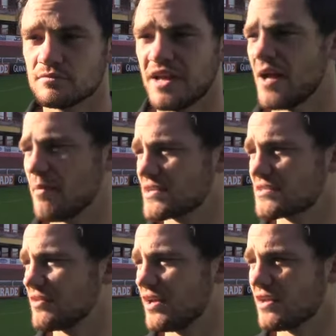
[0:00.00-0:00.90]
Yeah,
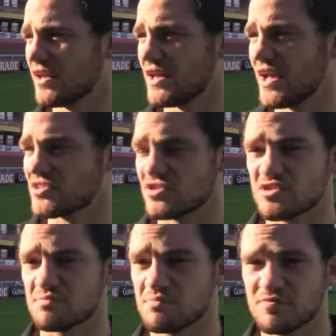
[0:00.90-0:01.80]
massively. Uh, uh,
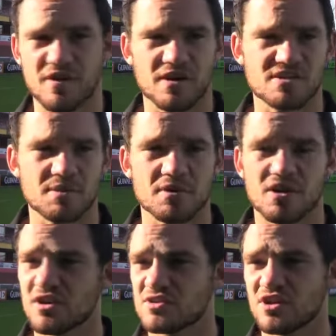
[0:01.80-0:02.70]
Exeter's very similar
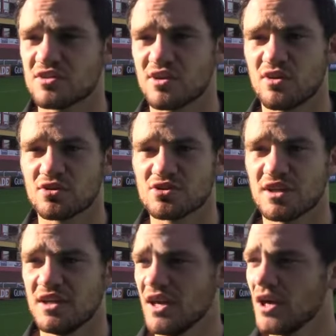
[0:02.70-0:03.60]
kind of side to
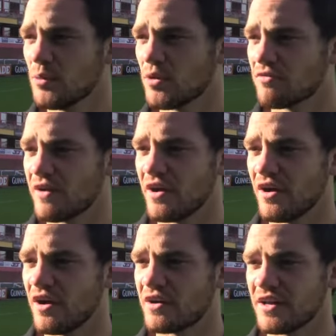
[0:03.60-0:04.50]
Gloucester. Worked very
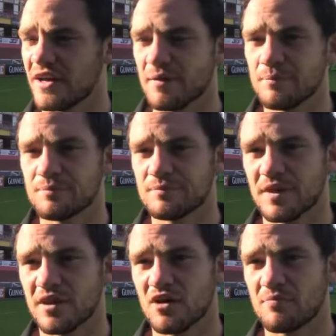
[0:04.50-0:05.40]
hard um,
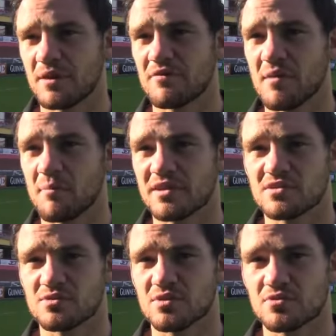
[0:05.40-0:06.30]
and they've got a big fan
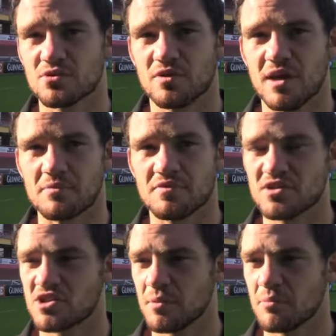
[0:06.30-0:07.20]
base, so I'm sure the
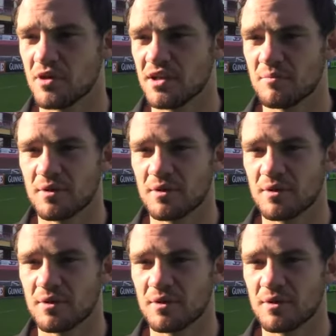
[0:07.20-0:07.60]
atmosphere is going to be brilliant.